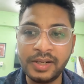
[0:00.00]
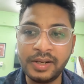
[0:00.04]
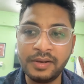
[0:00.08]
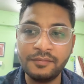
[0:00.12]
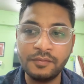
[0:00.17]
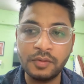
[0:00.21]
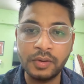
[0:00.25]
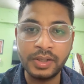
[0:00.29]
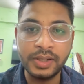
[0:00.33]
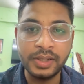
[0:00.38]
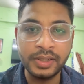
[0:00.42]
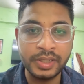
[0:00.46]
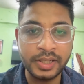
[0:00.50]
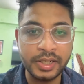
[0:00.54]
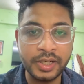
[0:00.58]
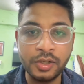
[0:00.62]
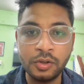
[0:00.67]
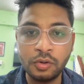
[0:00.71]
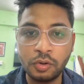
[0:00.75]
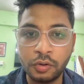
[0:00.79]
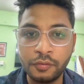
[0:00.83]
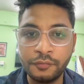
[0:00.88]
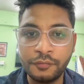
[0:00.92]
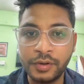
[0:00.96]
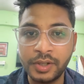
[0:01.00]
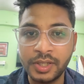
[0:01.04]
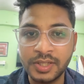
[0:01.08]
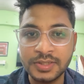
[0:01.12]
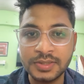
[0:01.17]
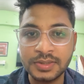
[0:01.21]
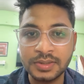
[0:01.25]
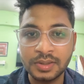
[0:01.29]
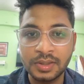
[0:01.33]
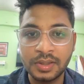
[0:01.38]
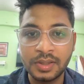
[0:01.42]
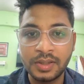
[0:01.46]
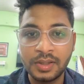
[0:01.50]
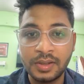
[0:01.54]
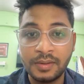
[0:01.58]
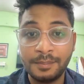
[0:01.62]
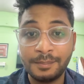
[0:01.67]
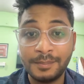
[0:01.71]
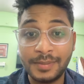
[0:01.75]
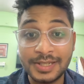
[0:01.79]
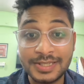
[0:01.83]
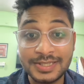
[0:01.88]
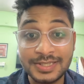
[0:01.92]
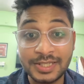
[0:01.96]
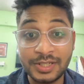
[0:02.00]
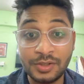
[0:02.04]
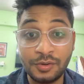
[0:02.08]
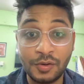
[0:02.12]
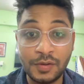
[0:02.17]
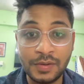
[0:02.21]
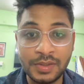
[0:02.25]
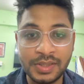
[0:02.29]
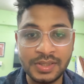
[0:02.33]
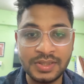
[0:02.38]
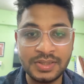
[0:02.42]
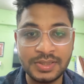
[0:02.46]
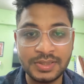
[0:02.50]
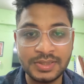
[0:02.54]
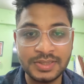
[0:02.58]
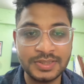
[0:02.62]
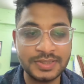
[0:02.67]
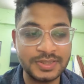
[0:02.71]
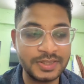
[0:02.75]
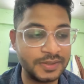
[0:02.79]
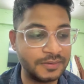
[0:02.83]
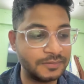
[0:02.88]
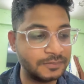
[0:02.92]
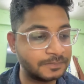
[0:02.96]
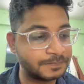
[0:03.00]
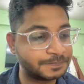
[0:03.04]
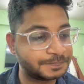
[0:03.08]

I've gained confidence by seeing all the ECGs there.